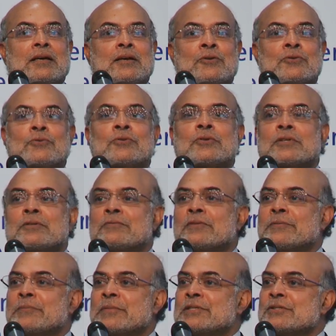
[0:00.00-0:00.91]
rural
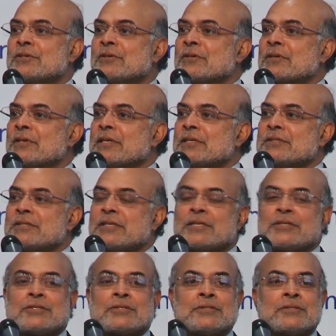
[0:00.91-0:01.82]
women's
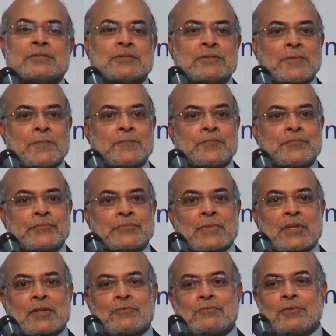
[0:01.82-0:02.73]
organizations
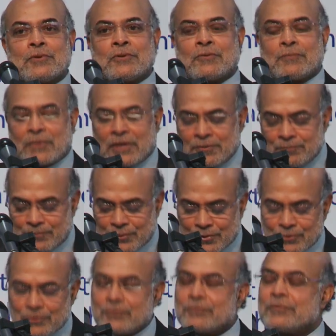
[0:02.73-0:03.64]
for
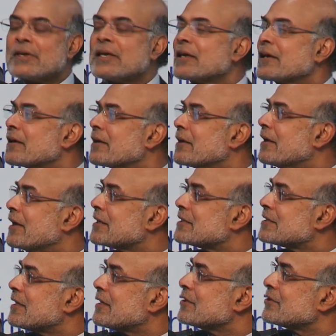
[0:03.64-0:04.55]
improving
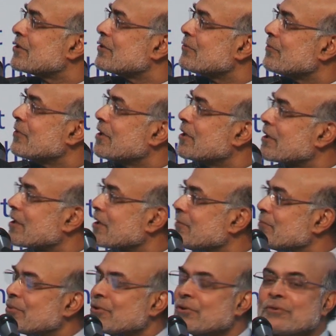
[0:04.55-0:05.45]
extension work,
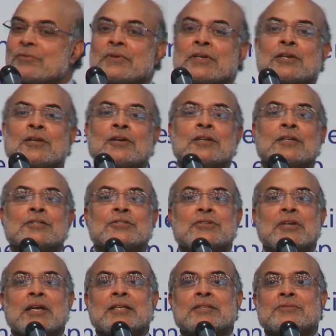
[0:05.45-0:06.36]
improving
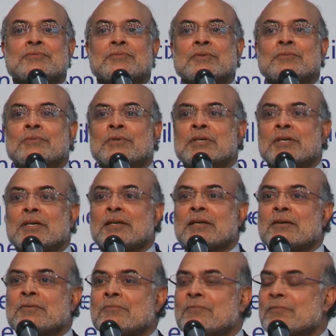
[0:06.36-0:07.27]
knowledge transfer
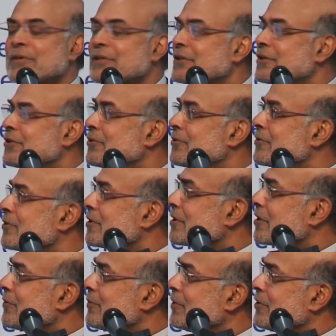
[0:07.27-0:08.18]
work within rural
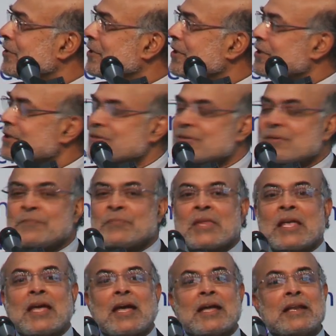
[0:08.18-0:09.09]
communities.
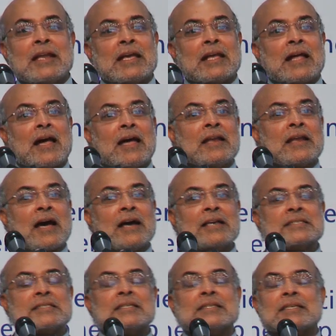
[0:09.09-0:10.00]
And, and
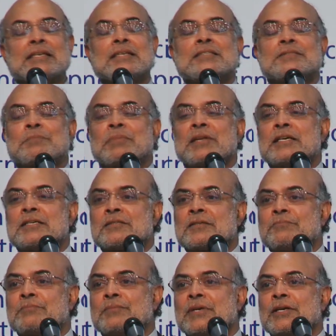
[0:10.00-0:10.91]
ICTs plays
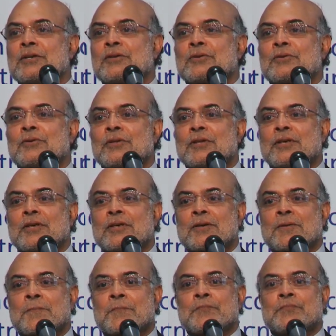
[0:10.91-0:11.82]
a big role
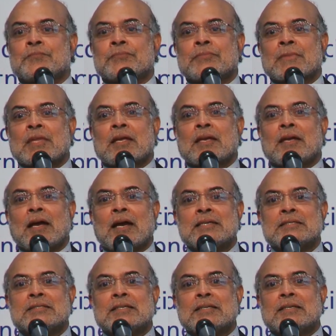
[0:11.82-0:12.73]
here.
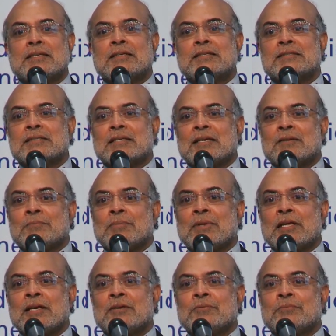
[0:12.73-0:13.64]
ICTs can
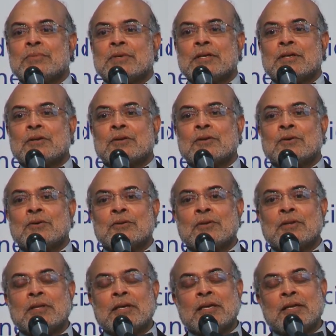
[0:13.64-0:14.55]
play a big
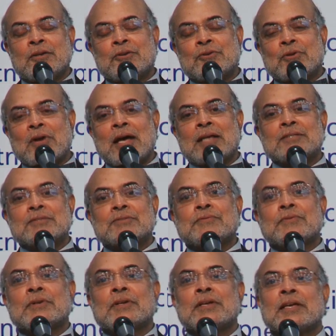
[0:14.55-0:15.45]
role in
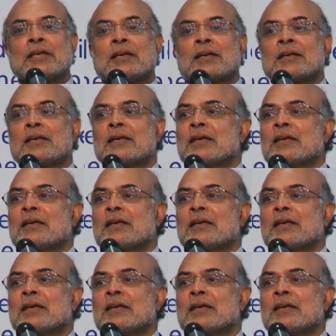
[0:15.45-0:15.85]
transferring